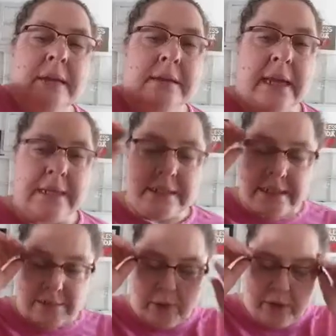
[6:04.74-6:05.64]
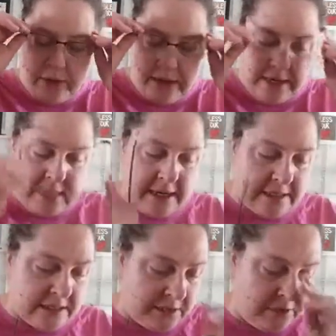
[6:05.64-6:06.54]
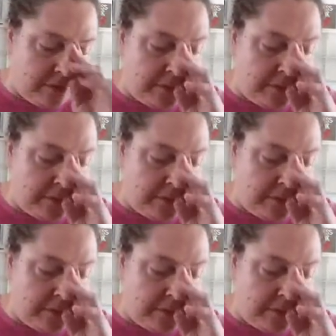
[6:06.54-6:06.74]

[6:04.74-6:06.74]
That's where you can get into